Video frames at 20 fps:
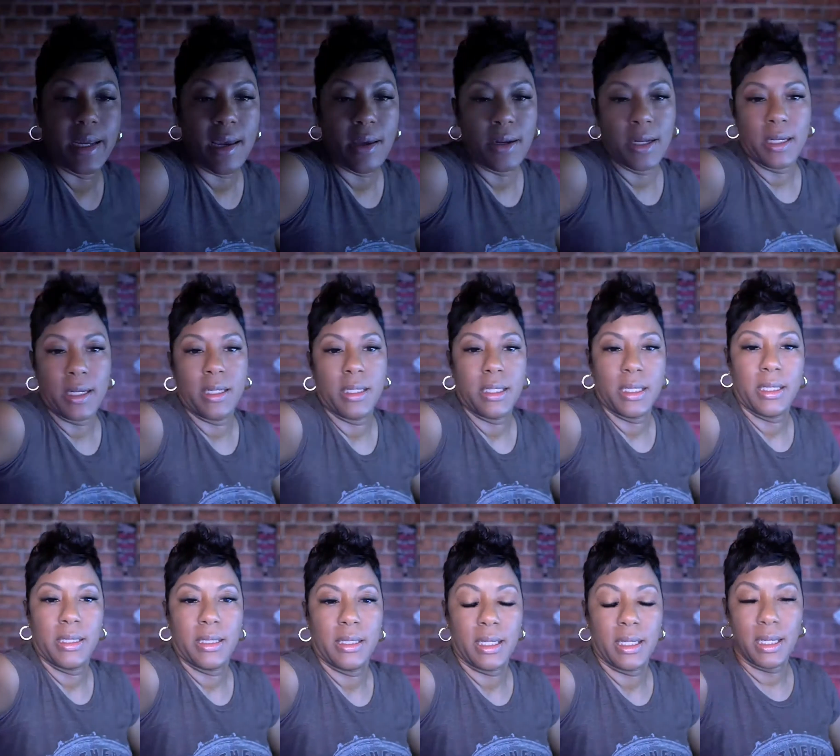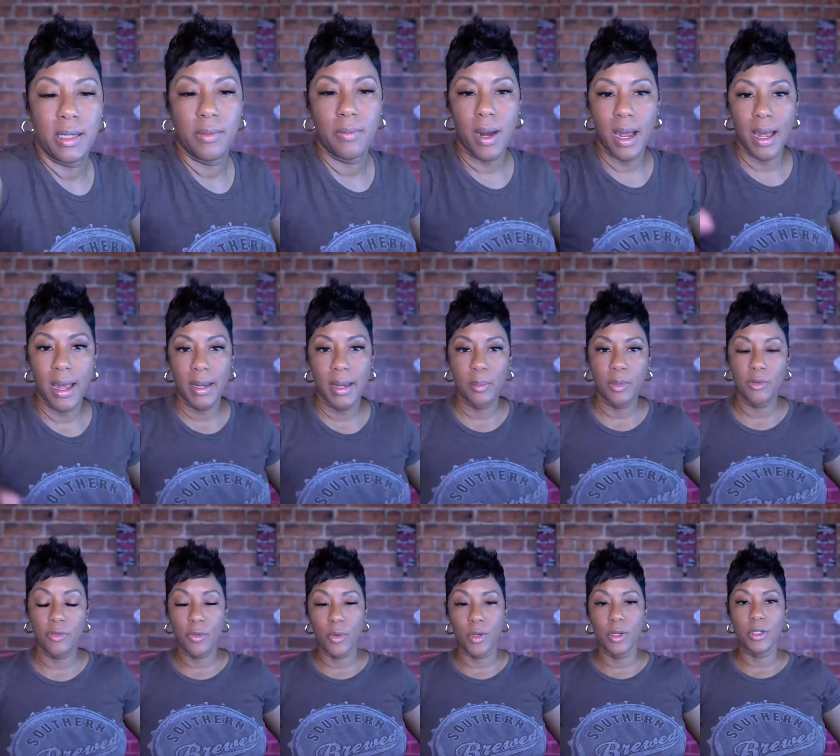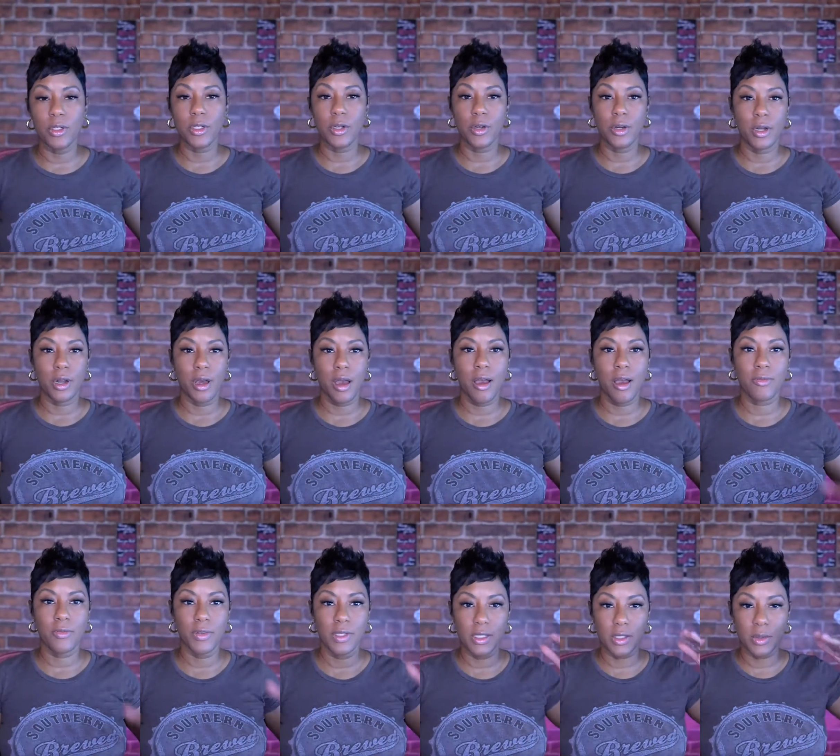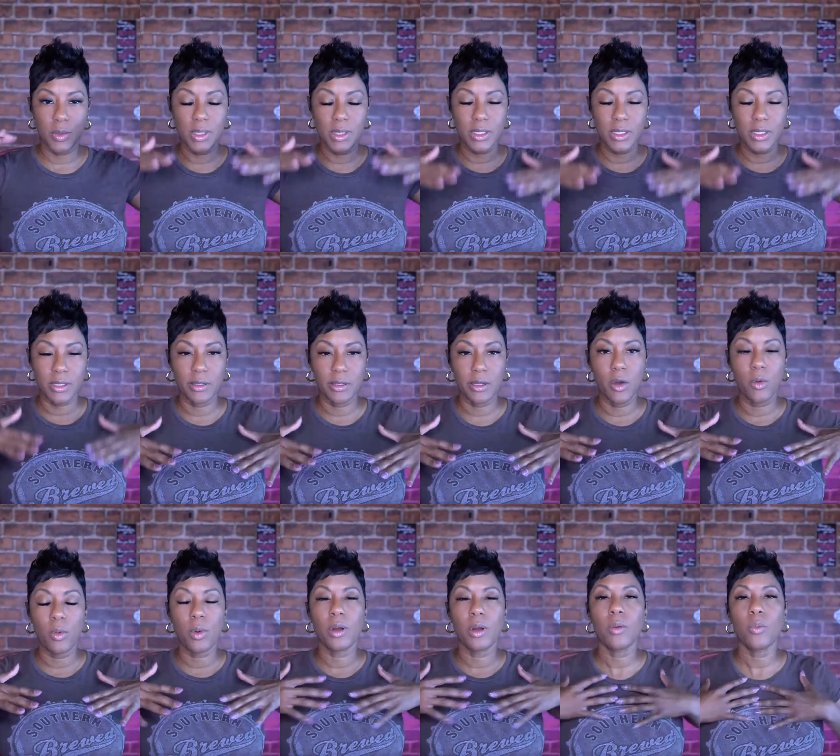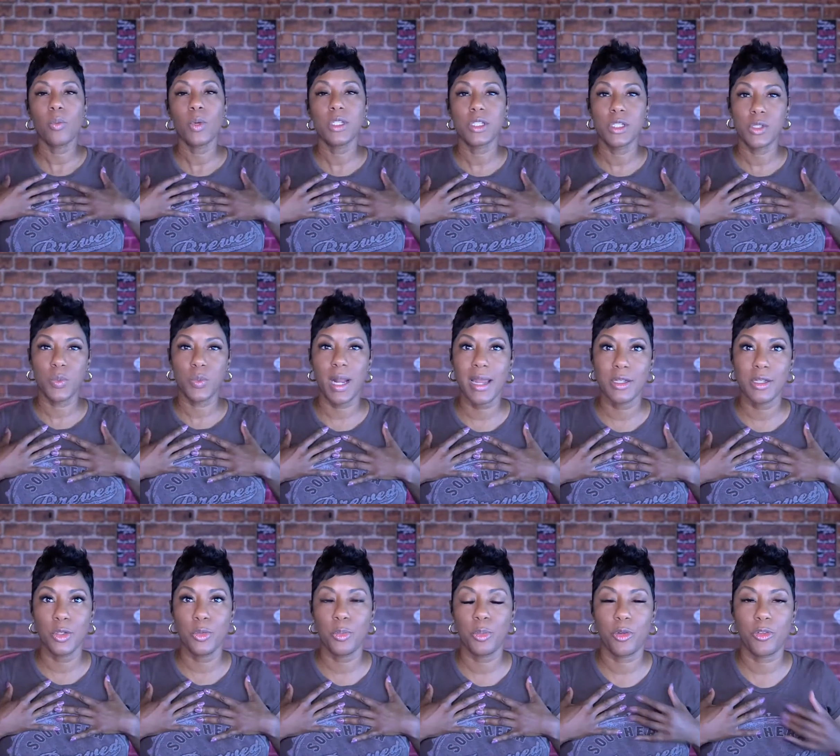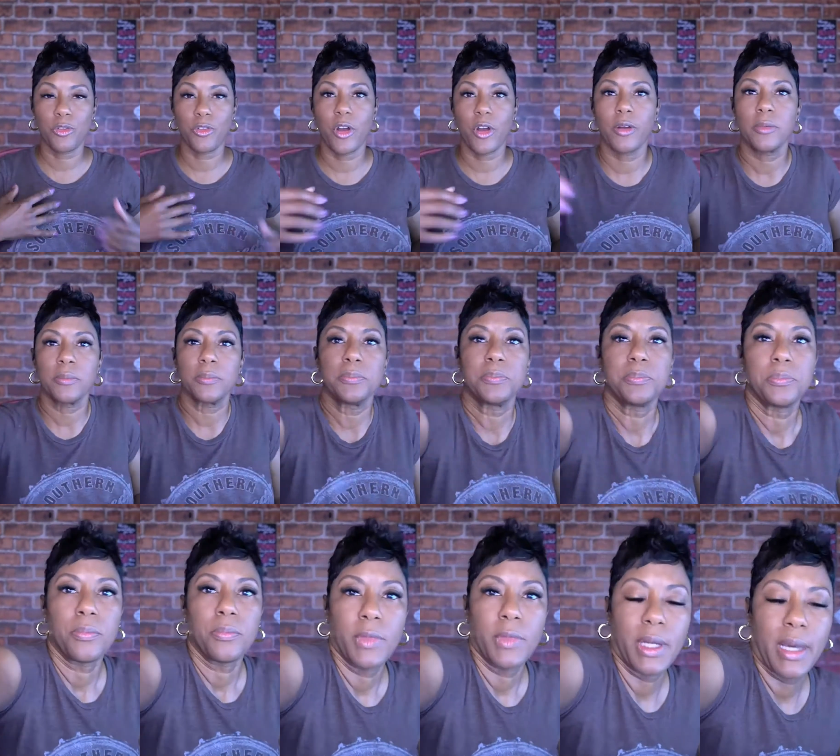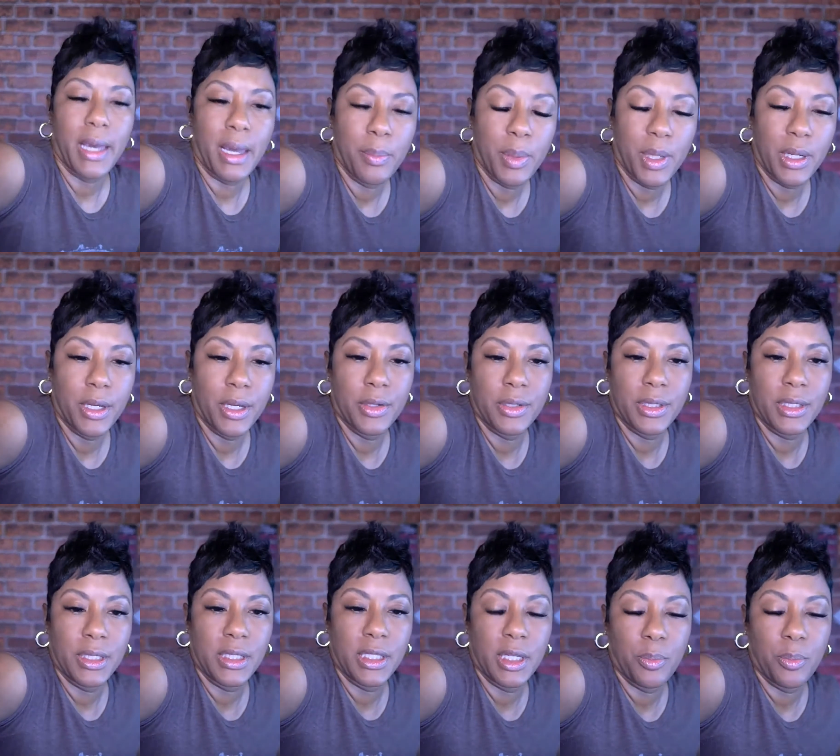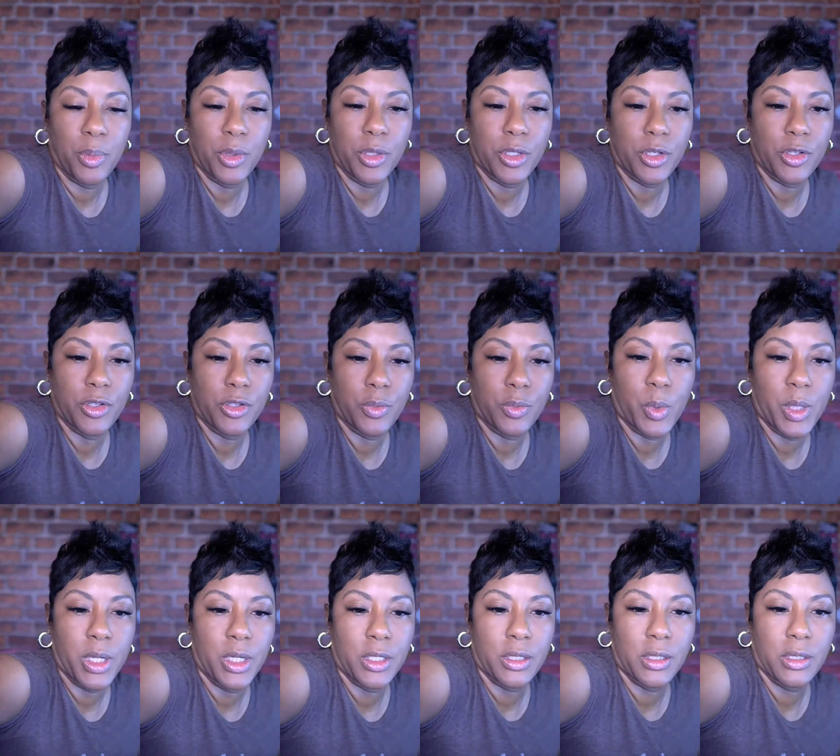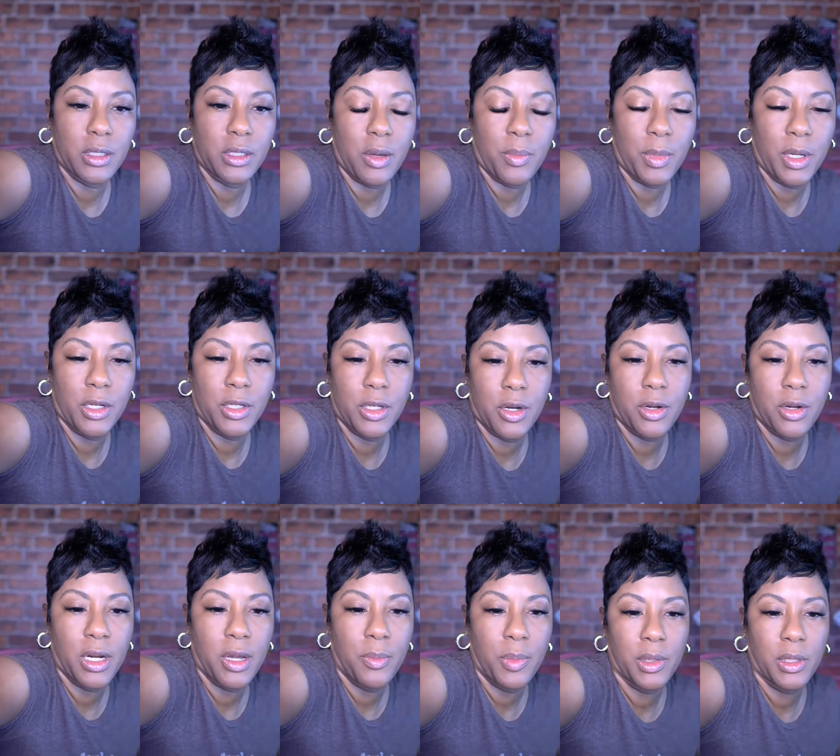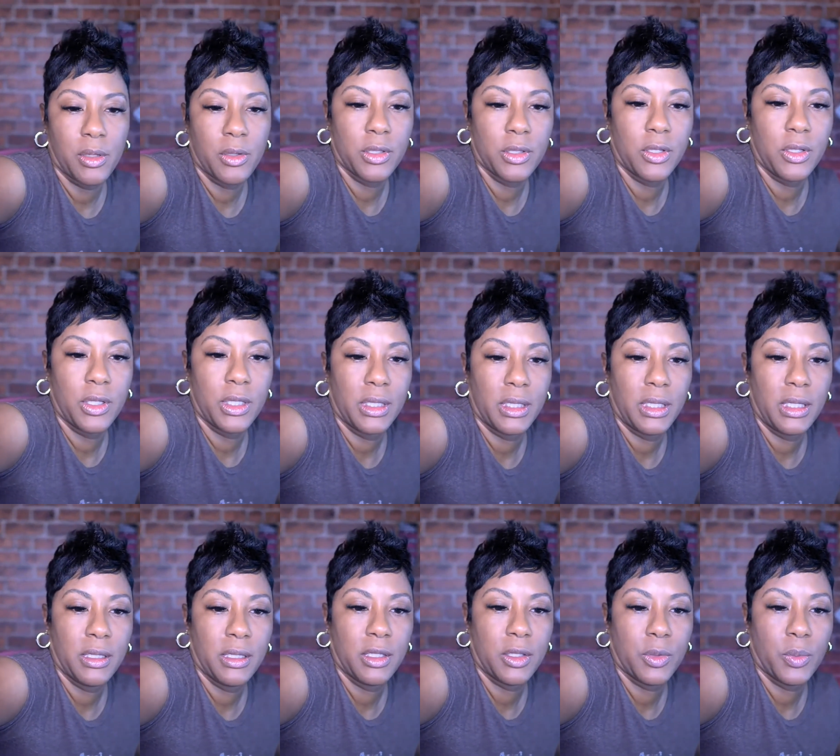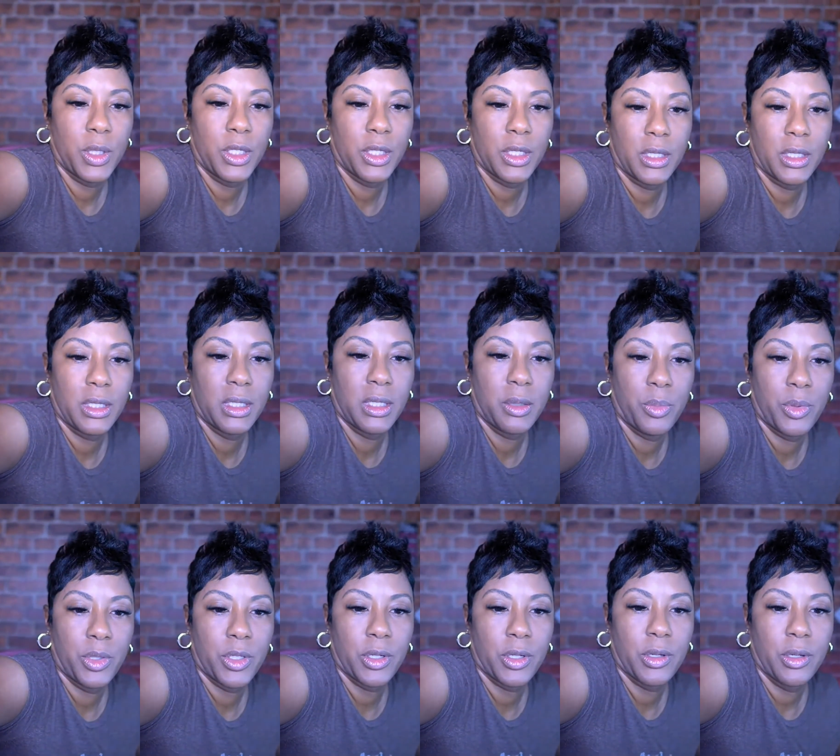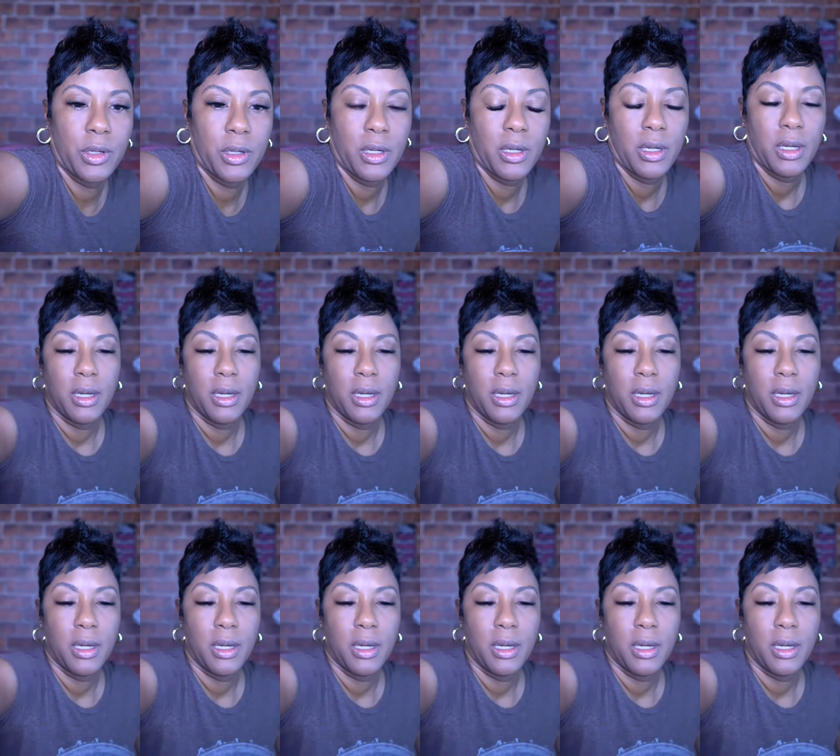it down in intensity right before you turn it off. And so it's lower, which is what I do prefer. Okay, but here's the temperature switch. So I'm going to turn it up a little so you can see the switch in the temperature.